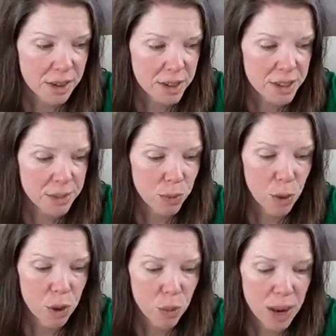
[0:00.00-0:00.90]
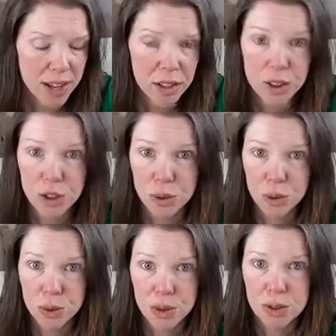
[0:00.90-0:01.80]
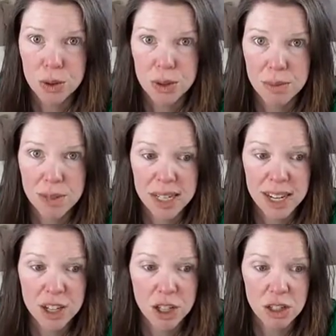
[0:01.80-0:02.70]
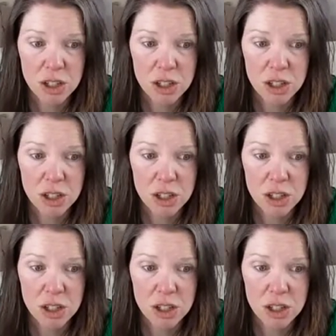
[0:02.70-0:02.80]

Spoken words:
it's worthwhile to do some mitigation